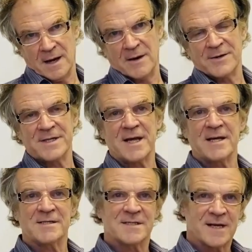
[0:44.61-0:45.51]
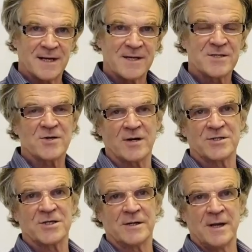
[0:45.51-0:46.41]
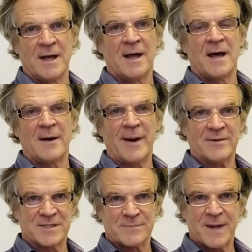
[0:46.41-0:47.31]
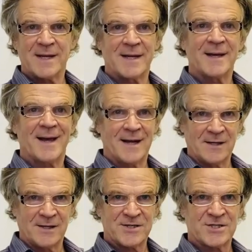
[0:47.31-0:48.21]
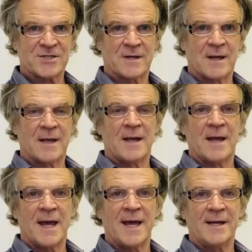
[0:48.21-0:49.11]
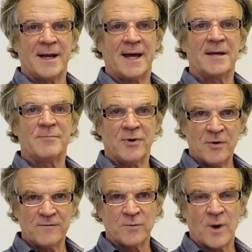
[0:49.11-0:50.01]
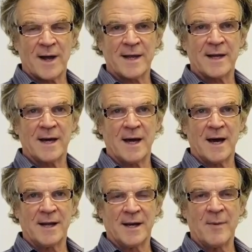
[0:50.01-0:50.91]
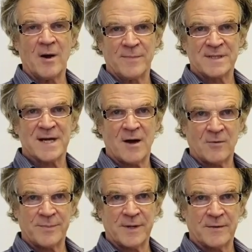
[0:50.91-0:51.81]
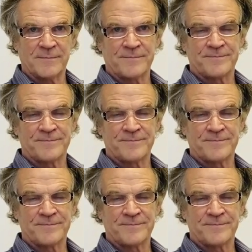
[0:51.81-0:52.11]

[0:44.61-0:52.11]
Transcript: ideas and instruction about speaking English in an improved way, and I'm hoping to help you.